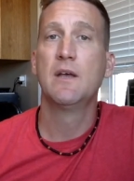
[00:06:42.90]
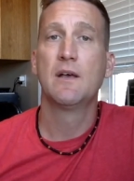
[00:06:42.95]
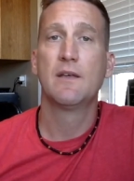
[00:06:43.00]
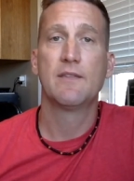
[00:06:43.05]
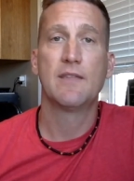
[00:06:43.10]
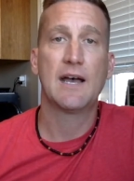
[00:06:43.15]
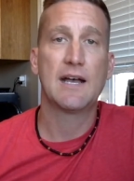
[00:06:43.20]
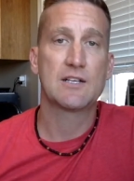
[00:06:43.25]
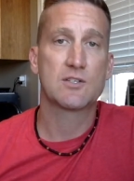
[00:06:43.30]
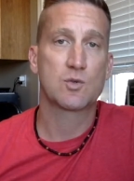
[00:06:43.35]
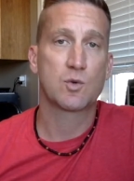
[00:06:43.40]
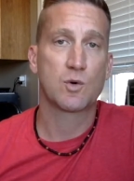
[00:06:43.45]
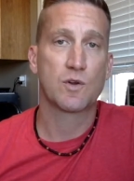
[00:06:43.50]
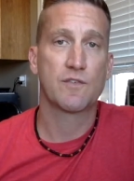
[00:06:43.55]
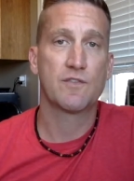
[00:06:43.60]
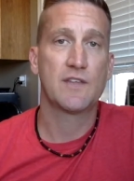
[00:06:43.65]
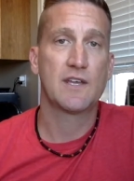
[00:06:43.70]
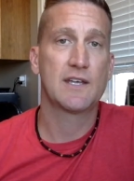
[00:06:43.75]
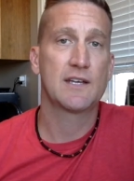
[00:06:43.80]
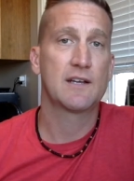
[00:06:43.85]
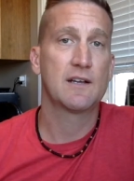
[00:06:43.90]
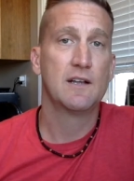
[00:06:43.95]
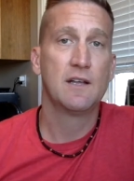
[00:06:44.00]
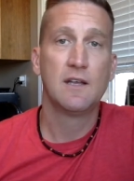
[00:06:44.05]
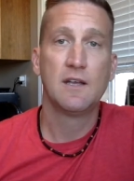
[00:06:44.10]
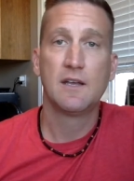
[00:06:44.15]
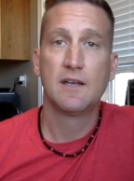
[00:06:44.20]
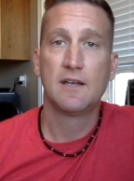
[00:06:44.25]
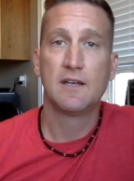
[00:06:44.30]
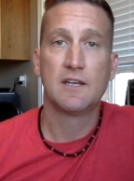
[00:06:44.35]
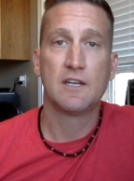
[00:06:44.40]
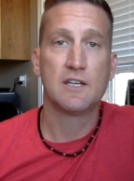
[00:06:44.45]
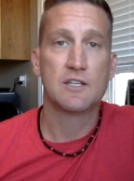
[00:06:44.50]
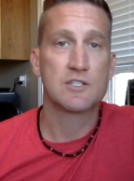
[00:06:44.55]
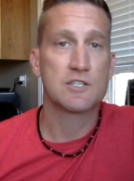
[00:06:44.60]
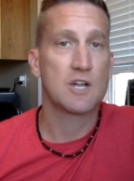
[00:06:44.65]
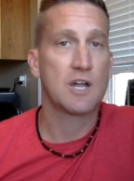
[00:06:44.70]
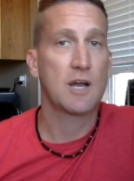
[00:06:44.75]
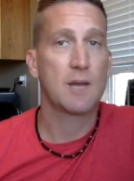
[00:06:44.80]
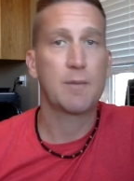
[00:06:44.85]
That sort of thing.
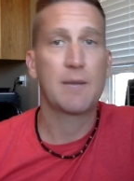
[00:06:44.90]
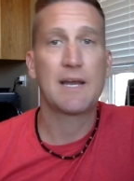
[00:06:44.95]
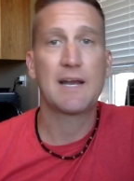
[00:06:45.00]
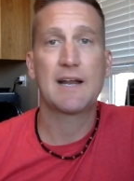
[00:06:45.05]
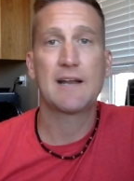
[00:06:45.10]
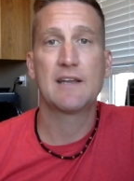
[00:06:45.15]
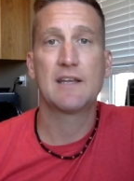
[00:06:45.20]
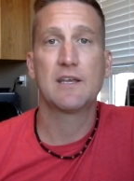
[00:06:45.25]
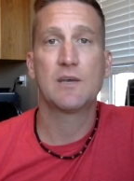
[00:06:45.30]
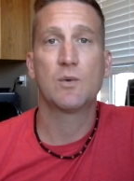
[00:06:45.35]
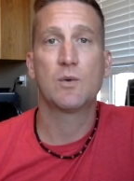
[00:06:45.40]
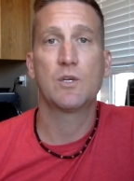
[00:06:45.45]
It's not a bad idea